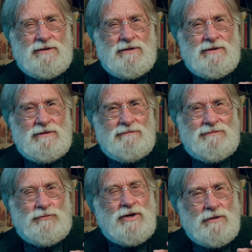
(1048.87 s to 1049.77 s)
the
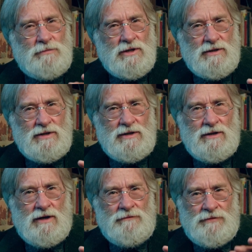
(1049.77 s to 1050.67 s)
readability
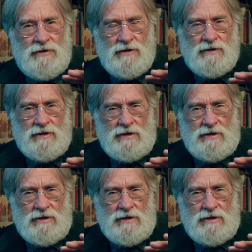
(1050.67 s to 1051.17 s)
of the